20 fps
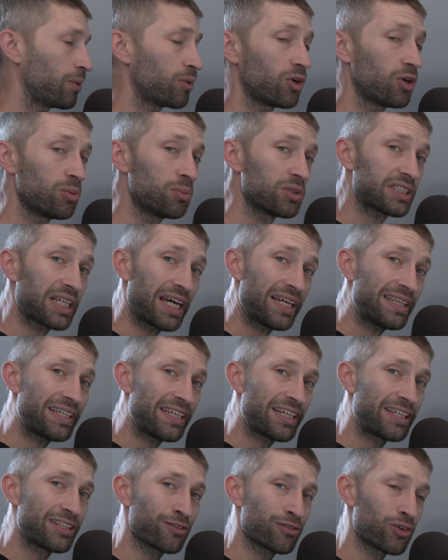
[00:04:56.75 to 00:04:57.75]
we're almost at
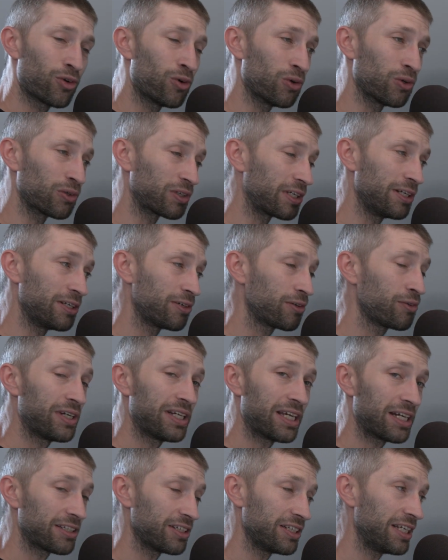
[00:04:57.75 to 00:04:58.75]
the end of the whole gear
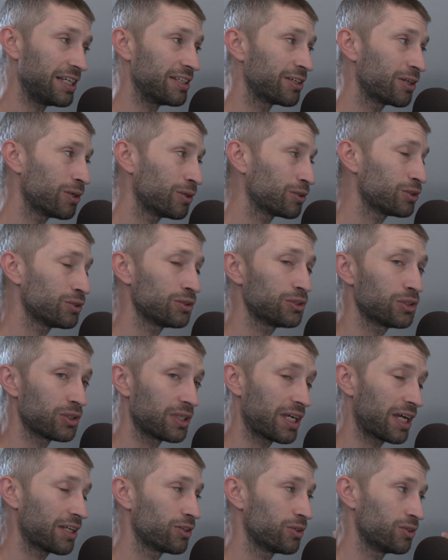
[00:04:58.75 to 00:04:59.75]
tree that you need to go to
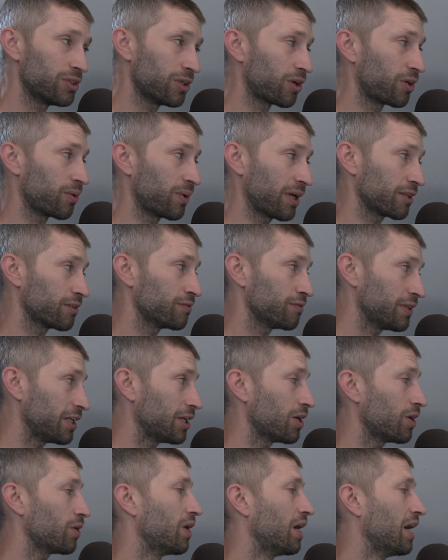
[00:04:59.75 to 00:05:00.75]
get to the correct
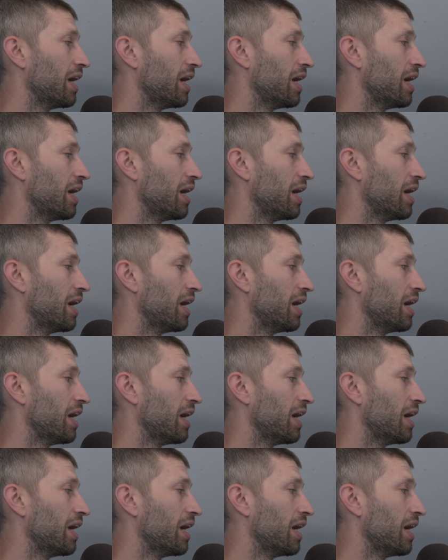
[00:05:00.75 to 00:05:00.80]
video.